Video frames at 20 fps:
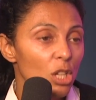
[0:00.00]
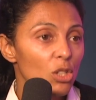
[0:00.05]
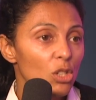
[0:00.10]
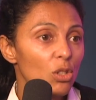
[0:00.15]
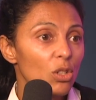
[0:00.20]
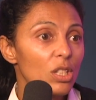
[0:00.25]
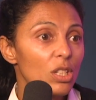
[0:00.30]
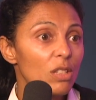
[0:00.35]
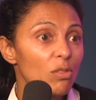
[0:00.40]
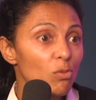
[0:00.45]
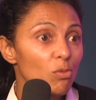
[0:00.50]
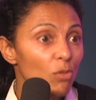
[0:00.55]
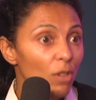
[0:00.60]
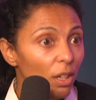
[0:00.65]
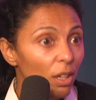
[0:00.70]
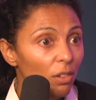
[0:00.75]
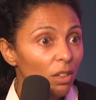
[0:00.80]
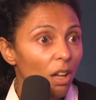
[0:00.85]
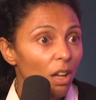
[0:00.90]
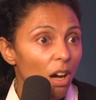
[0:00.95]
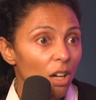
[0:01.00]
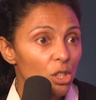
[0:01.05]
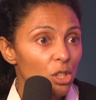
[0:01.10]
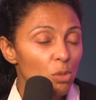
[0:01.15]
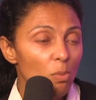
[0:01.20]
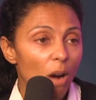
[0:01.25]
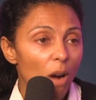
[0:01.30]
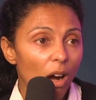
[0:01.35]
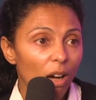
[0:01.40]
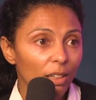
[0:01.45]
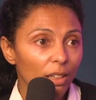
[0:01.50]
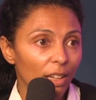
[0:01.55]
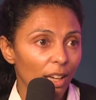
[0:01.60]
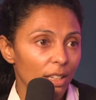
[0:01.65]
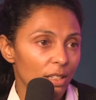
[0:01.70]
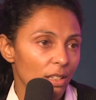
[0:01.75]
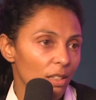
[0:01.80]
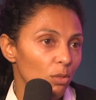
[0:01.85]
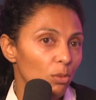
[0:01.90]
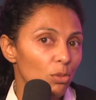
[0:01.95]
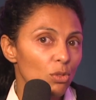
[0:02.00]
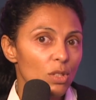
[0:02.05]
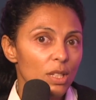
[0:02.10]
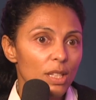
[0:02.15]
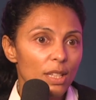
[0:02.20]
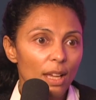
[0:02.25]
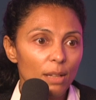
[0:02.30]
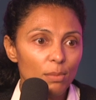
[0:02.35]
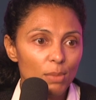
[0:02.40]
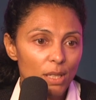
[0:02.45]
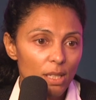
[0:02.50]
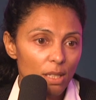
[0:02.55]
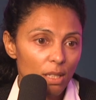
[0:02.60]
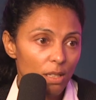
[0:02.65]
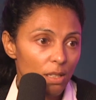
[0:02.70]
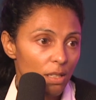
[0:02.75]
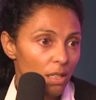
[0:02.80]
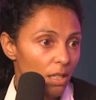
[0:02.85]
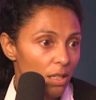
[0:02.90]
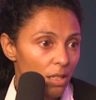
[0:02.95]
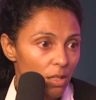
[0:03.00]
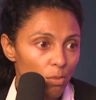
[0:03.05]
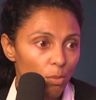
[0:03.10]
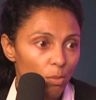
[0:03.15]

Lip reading: So it's a very large market. And obviously that business is